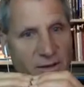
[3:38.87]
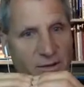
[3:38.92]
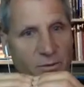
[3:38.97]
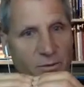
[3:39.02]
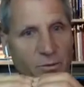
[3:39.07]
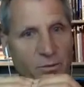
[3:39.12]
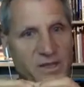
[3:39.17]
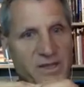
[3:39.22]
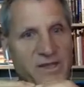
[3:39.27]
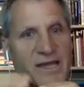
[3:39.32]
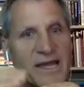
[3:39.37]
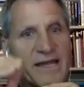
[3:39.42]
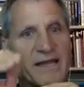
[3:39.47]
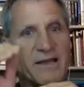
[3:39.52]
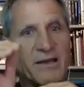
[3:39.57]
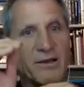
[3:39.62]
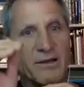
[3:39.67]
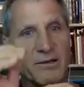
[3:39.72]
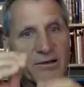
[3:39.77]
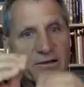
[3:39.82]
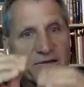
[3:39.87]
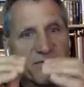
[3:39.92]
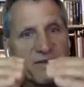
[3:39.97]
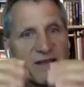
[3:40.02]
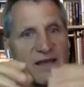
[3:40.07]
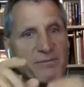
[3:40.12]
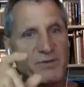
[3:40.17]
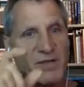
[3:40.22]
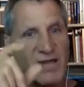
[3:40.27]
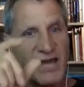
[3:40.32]
We take a little
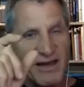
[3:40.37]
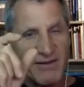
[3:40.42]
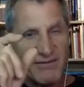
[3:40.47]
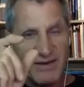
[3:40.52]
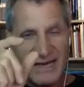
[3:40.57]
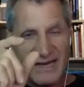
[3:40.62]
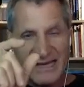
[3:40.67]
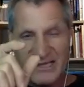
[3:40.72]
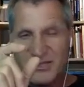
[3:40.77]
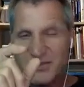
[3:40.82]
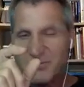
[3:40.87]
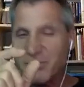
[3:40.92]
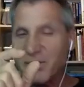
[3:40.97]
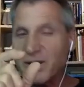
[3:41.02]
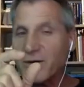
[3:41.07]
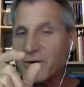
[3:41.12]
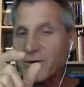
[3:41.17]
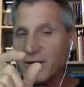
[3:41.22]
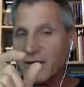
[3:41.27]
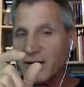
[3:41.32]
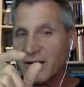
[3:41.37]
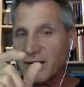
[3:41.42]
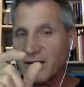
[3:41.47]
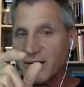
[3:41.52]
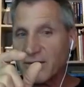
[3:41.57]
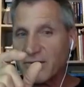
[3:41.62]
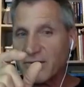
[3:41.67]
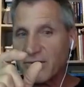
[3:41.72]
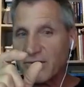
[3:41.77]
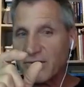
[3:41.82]
step to have an
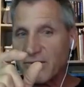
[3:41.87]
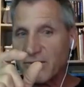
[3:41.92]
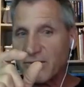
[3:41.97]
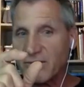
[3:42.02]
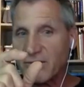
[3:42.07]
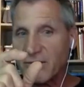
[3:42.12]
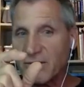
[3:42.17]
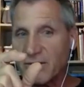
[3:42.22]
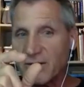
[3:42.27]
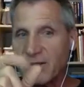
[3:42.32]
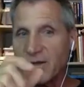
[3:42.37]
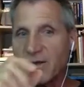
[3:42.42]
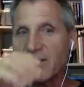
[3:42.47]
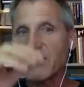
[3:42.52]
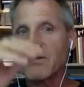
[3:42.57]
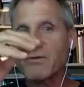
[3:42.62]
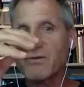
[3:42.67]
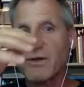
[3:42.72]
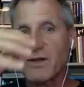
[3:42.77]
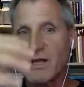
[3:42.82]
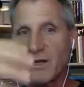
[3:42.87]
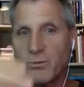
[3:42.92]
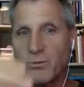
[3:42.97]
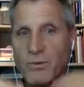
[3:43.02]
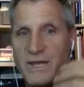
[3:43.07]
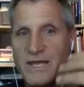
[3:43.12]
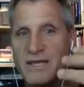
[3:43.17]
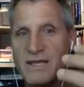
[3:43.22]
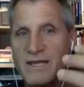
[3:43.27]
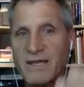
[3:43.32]
experience so that
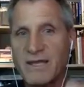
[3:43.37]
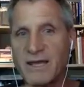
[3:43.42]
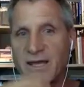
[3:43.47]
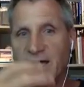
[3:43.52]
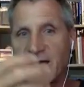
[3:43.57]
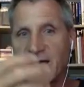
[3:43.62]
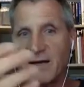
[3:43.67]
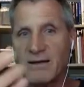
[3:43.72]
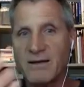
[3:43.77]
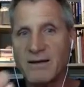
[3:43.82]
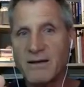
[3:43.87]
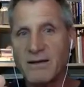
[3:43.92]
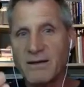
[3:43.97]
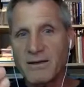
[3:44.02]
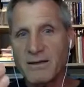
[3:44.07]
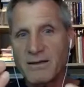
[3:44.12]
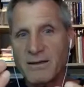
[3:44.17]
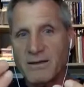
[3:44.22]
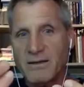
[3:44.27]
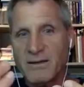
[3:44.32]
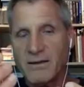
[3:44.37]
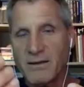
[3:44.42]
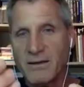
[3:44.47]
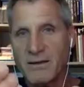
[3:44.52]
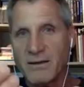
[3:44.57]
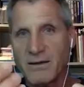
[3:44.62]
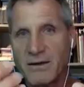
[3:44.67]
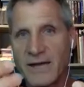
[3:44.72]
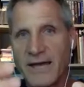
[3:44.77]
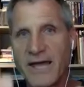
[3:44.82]
we can
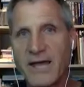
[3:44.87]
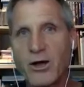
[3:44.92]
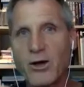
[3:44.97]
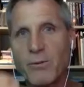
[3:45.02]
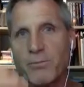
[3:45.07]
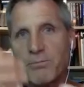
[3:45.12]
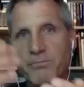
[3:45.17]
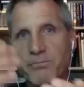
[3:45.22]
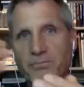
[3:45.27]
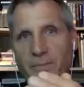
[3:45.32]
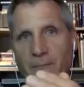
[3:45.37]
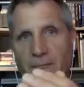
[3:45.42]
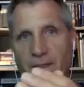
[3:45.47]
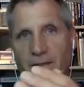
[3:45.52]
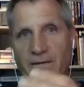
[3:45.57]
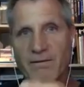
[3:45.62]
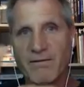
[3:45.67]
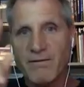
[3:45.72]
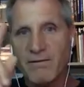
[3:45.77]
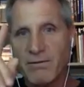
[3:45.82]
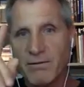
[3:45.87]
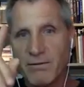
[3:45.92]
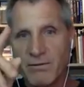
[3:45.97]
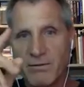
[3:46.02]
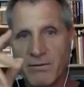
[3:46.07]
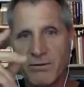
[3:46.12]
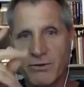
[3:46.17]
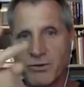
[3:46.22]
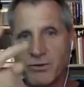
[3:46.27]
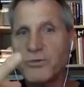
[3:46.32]
help.
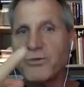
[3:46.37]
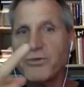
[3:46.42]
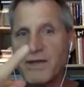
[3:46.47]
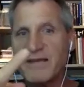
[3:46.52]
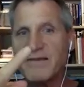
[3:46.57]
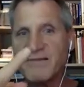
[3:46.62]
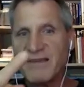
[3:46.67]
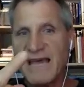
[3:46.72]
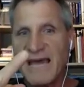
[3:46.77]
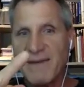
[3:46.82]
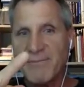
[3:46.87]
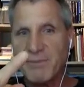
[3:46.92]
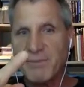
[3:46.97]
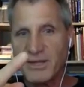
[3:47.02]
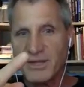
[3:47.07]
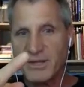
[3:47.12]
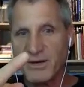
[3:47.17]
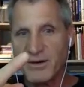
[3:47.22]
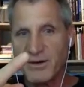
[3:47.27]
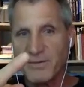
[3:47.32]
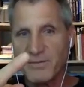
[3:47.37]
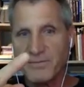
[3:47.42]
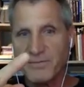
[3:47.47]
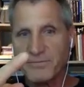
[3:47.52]
Two things happen there.